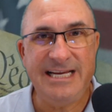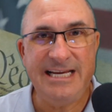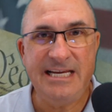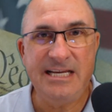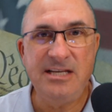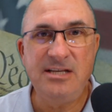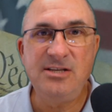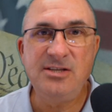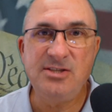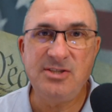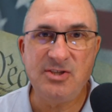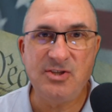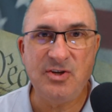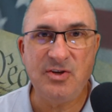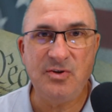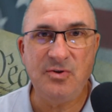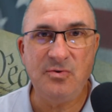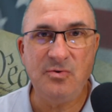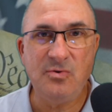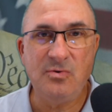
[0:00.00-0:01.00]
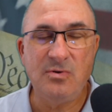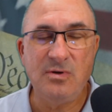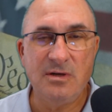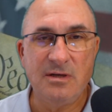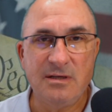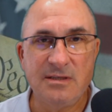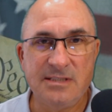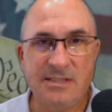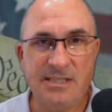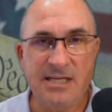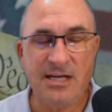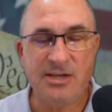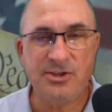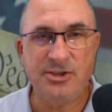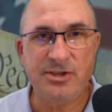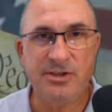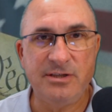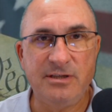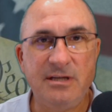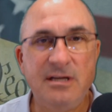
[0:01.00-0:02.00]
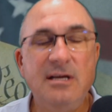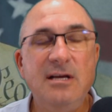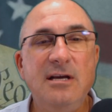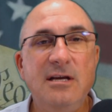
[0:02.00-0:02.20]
into session